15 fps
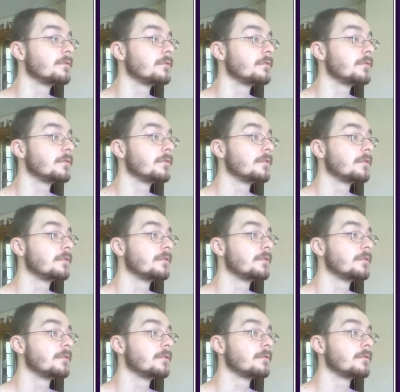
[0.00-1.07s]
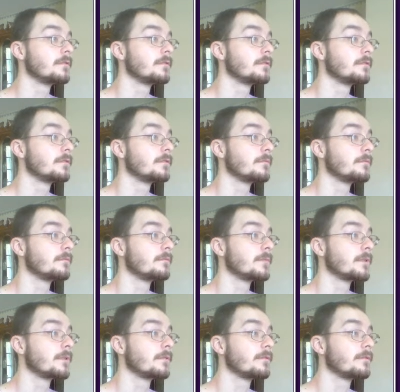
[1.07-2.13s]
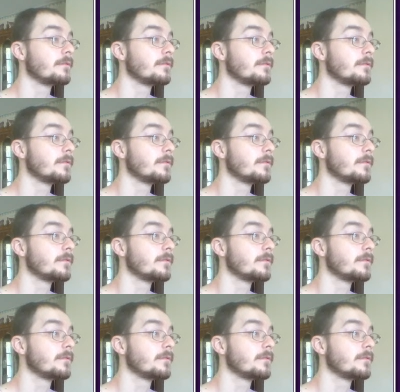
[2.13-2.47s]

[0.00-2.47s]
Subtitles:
Nothing is said.